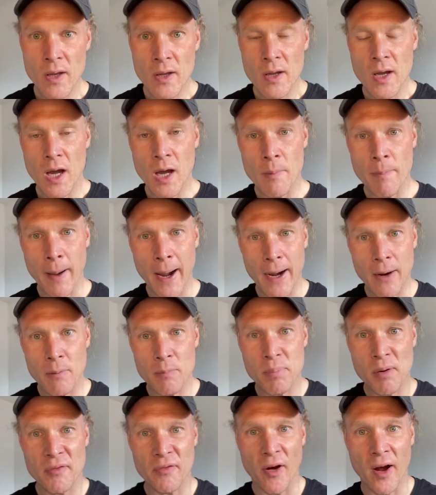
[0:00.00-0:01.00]
about
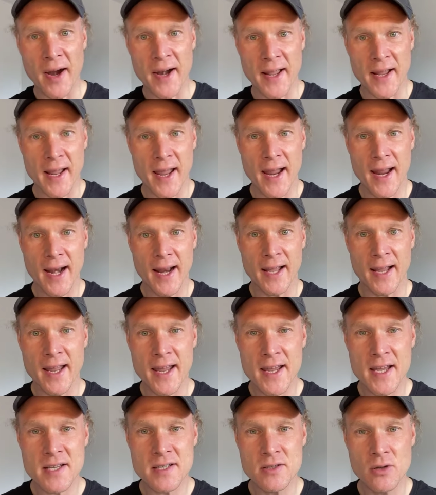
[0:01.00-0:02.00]
providing healing.
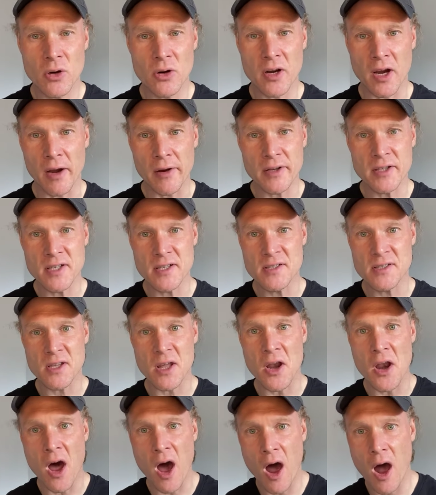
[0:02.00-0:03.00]
He is not going to
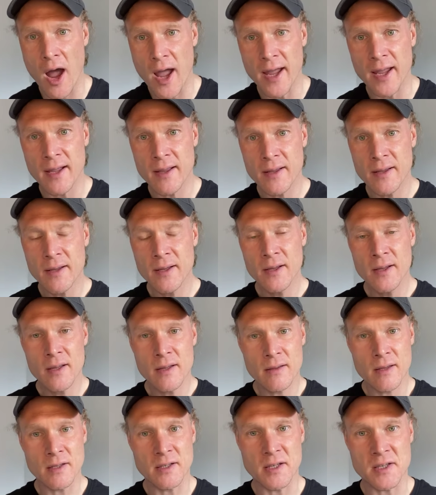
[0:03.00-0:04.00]
deny
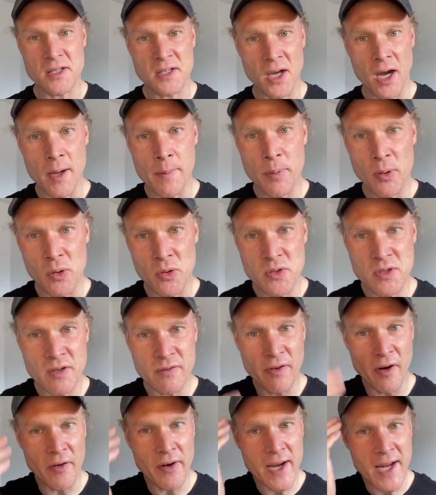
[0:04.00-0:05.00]
the disciples the
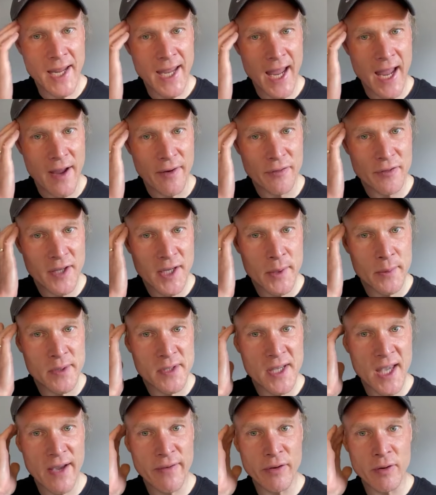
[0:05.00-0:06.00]
very gift he was
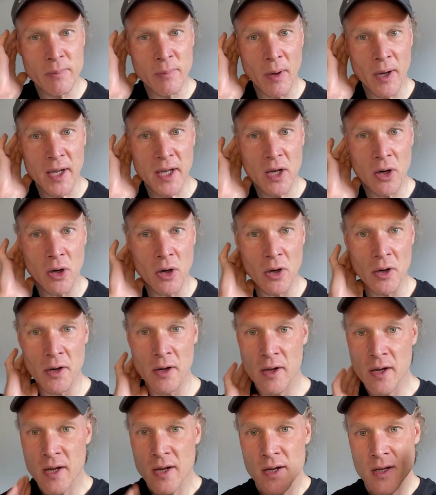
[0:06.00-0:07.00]
given by God
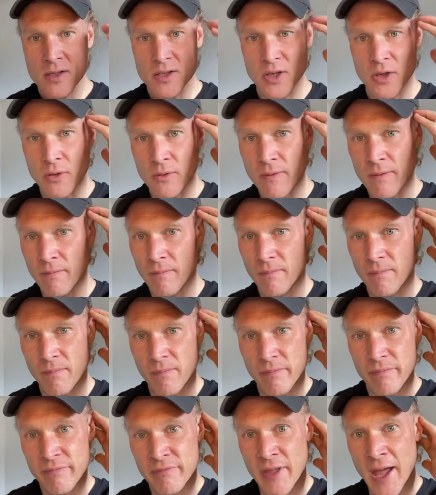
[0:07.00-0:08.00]
to
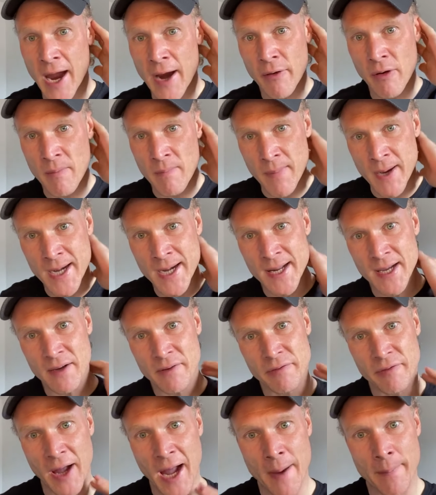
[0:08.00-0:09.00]
their immediate
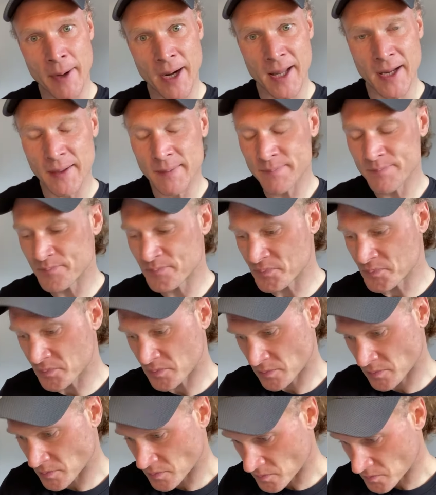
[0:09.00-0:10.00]
family.
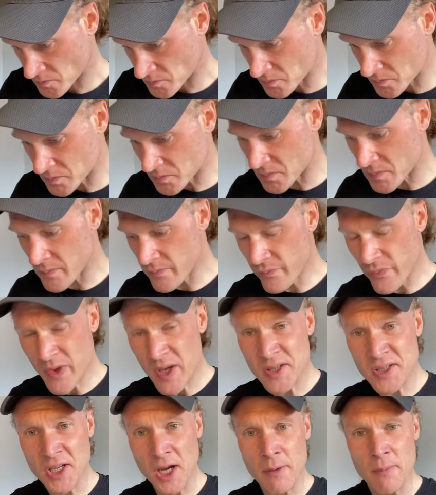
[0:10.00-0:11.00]

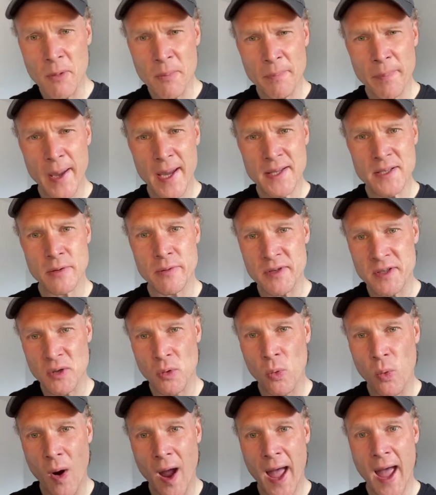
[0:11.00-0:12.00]
Simon Peter is
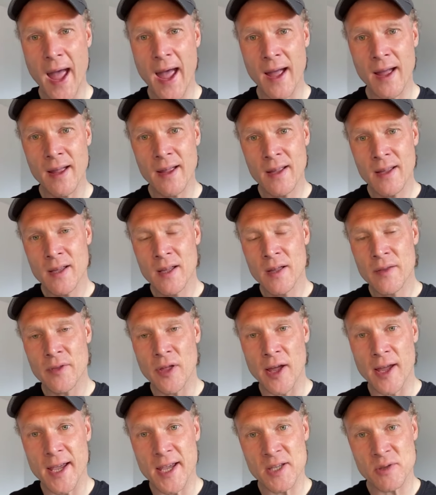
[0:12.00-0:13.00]
aware
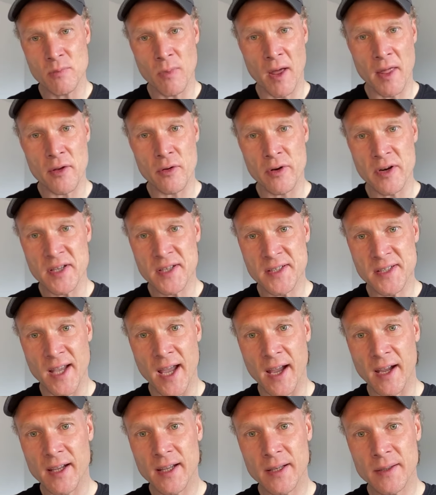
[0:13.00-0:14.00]
that his mother is
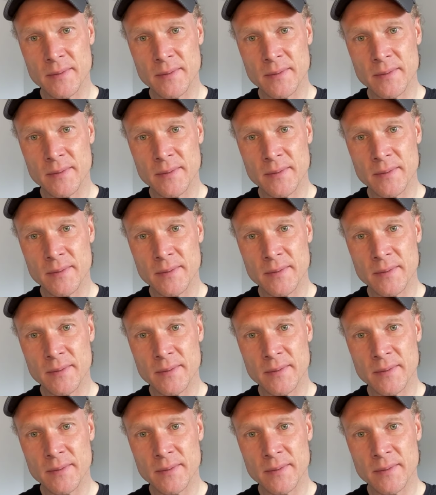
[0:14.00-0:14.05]
sick,